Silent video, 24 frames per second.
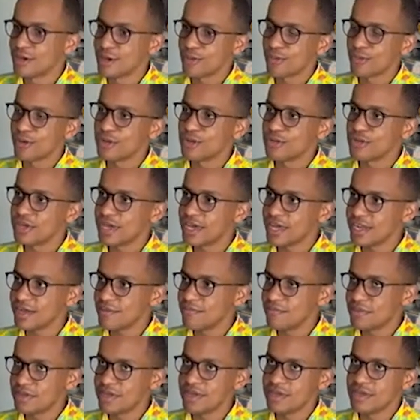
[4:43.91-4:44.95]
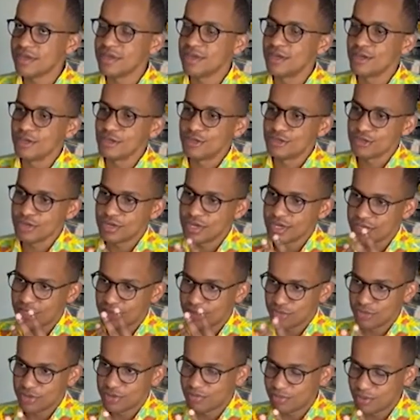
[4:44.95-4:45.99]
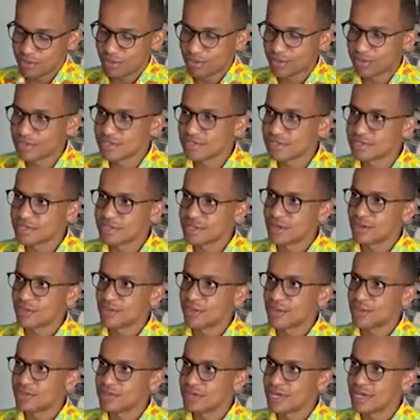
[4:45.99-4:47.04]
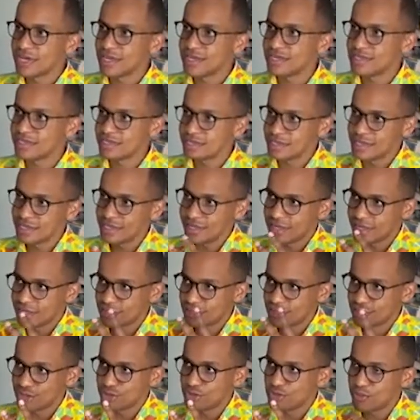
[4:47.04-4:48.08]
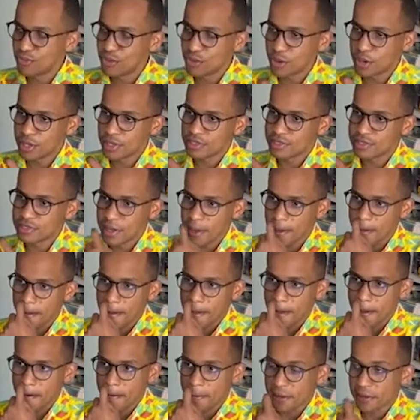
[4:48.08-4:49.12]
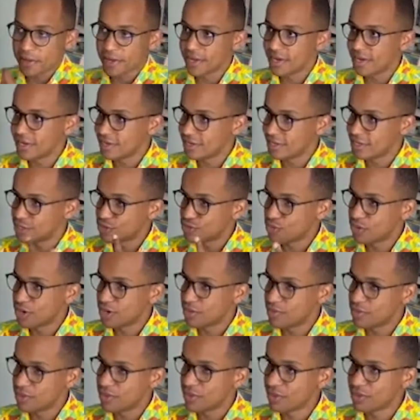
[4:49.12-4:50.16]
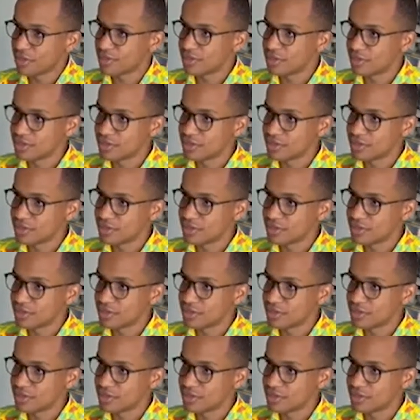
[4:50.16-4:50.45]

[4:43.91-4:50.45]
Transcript: When you get a B, you get 3 points. When you get a C, it's 2 points. And when you get a D, it's 1 point.